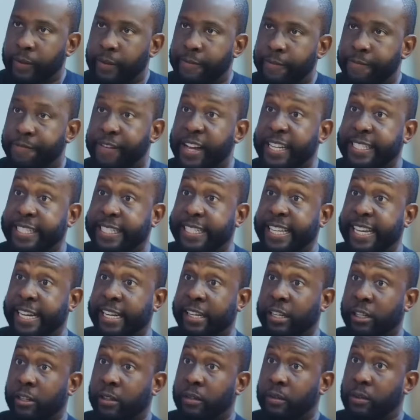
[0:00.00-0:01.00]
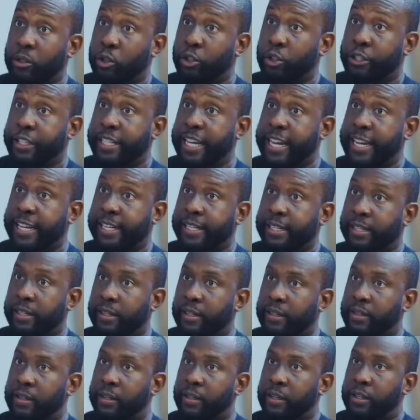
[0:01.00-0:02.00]
First thing you said,
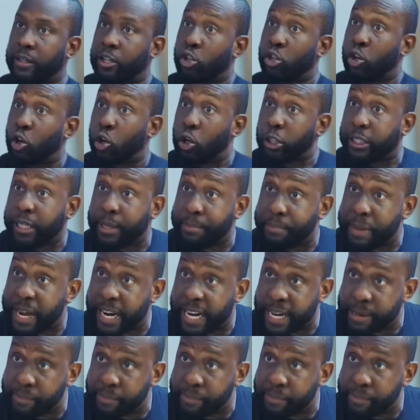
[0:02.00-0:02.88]
you're not a man,